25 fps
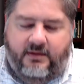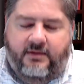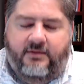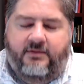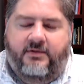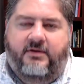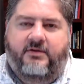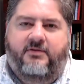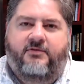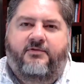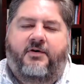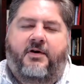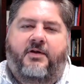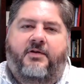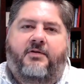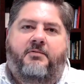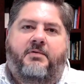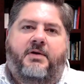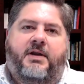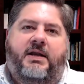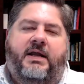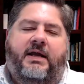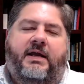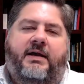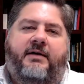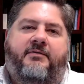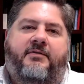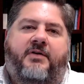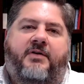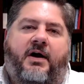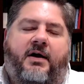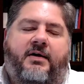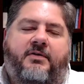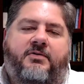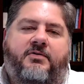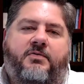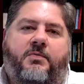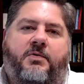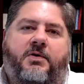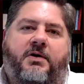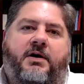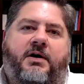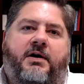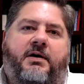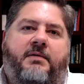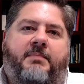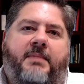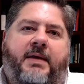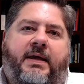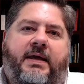Thus far, the reading of God's
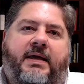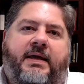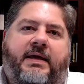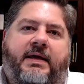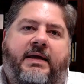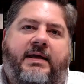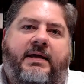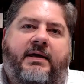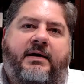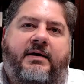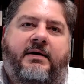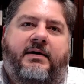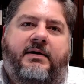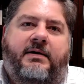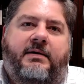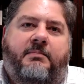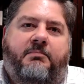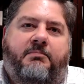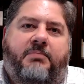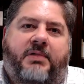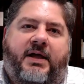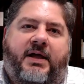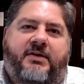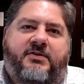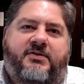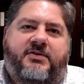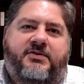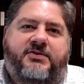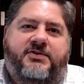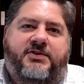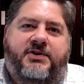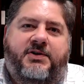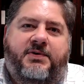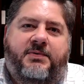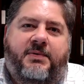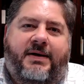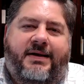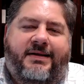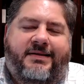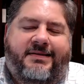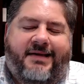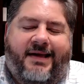word, may he bless it to us.